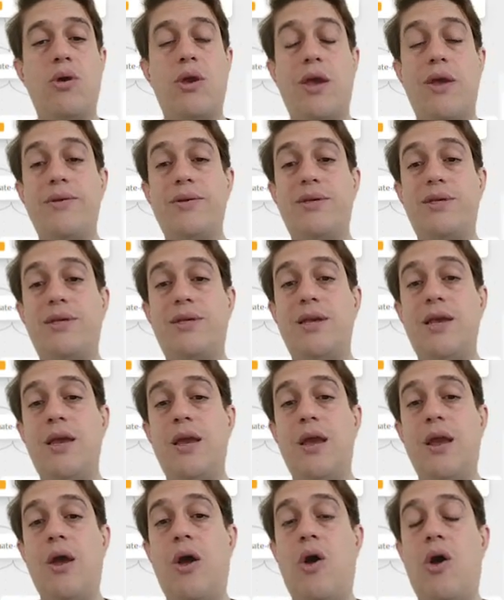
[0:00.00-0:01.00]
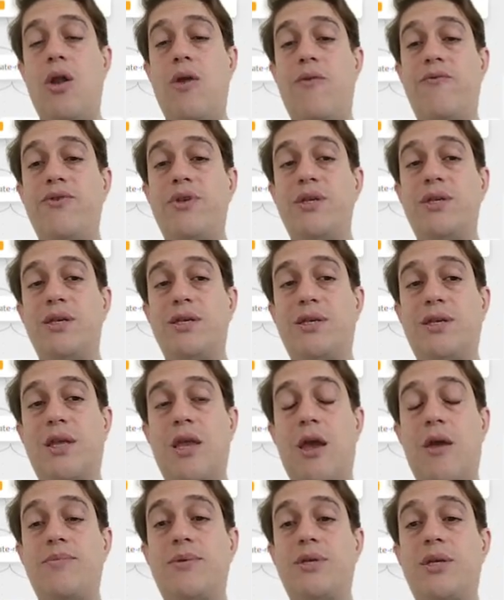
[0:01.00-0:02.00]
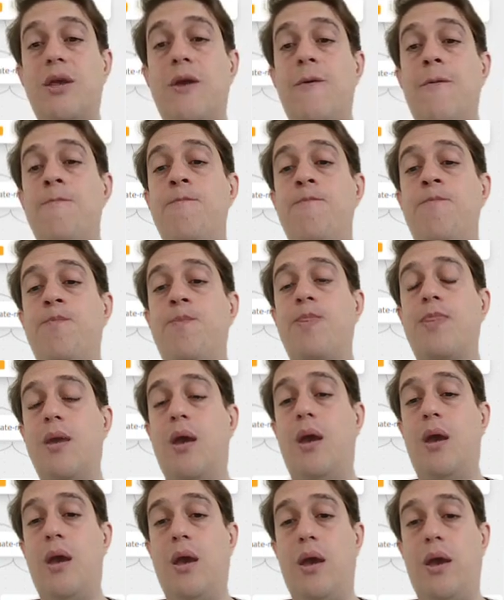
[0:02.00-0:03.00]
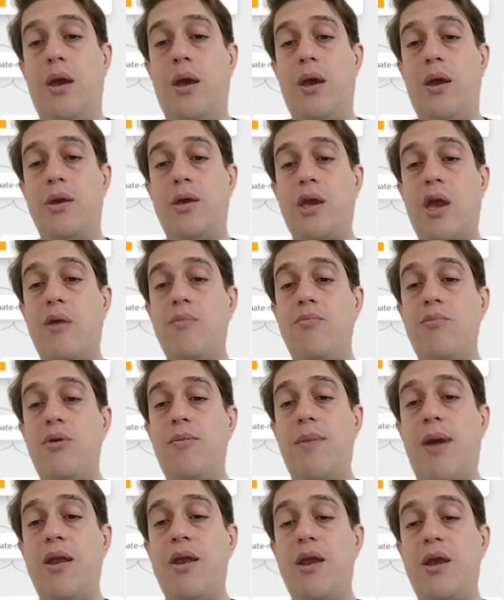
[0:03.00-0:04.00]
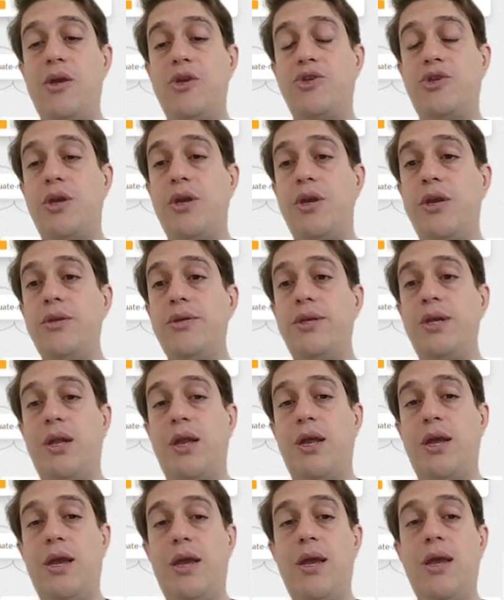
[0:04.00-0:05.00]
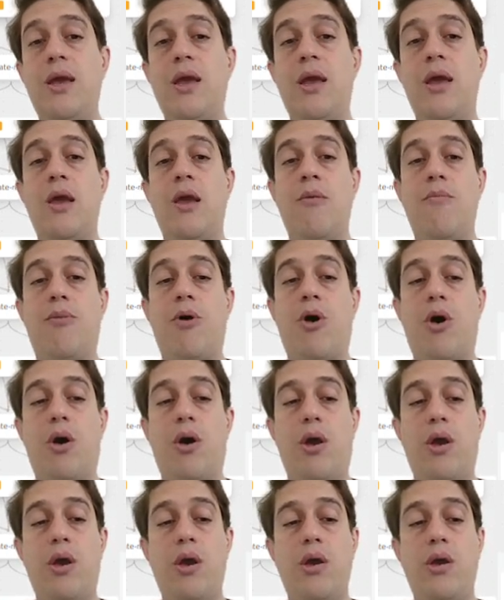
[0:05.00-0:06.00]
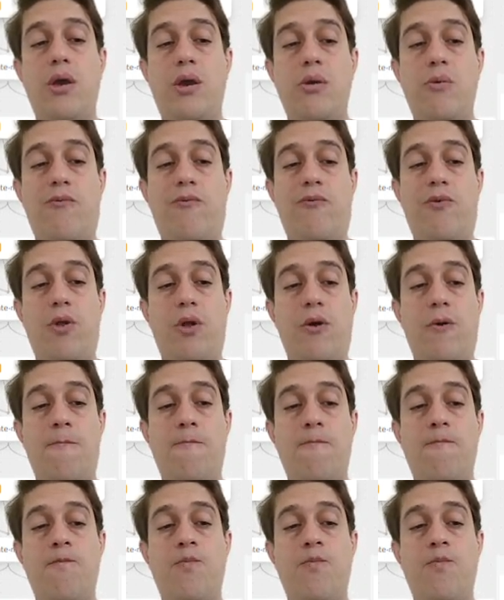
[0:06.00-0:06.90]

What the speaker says: you can see all of these steps can be managed easily by Kubeflow.